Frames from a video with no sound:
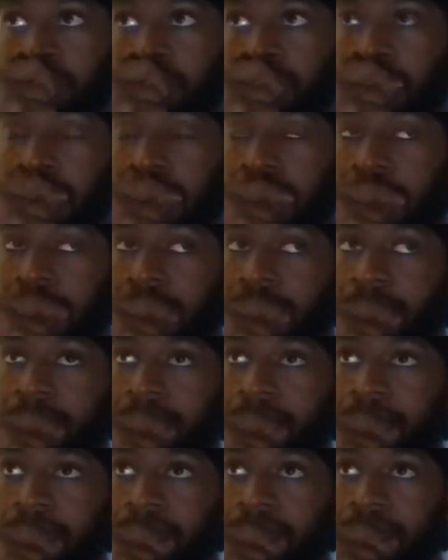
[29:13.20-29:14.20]

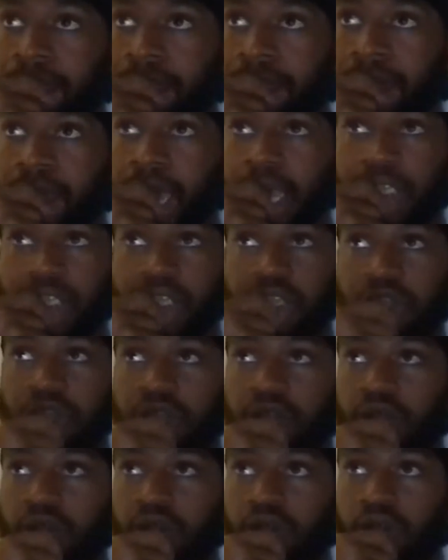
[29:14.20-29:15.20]
um, I
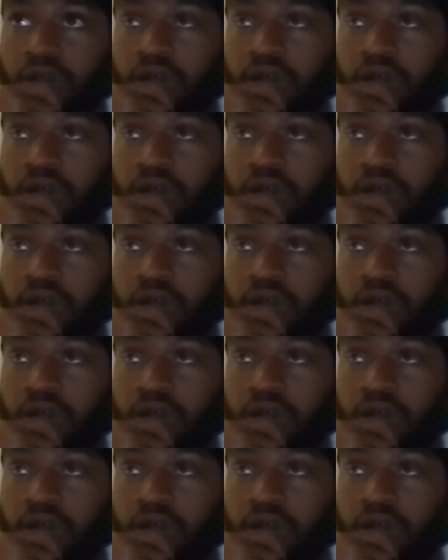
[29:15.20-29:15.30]
just